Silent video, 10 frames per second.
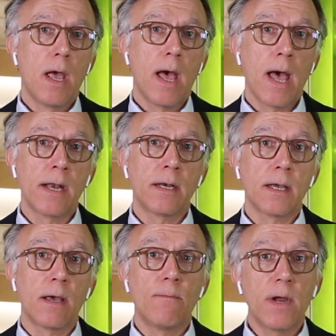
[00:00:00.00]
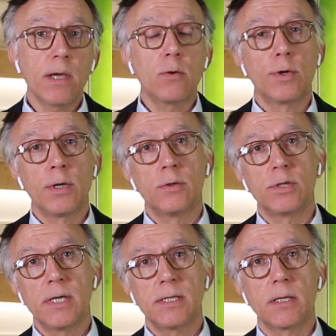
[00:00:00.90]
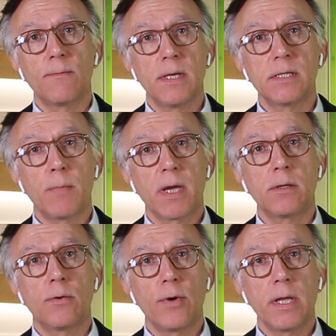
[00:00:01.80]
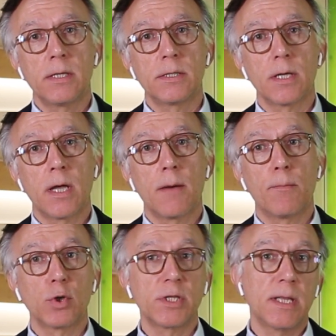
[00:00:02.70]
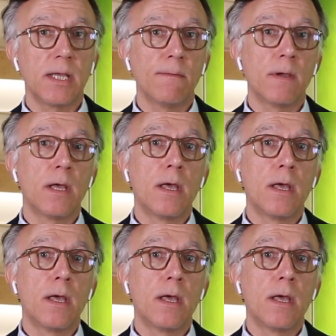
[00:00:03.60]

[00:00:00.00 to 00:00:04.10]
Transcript: And very good news is that we expect to reach positive